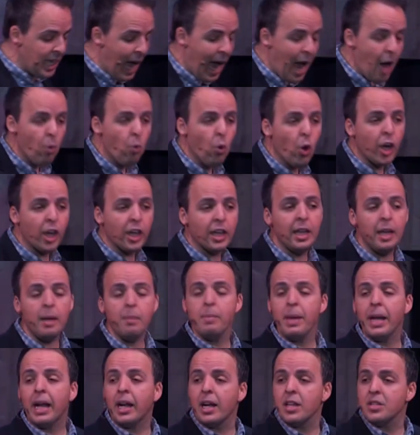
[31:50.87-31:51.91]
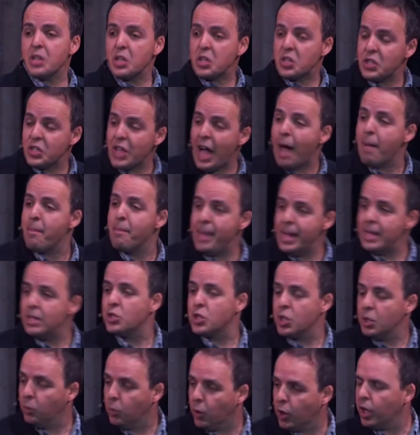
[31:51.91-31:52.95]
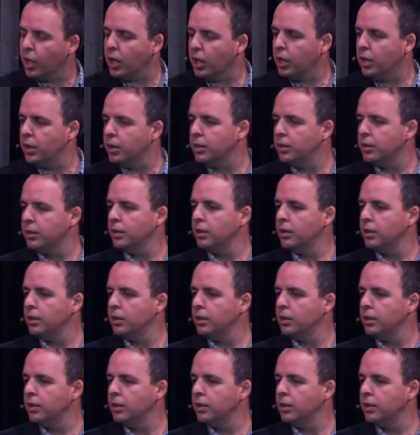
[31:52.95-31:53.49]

not working because it's not meant to work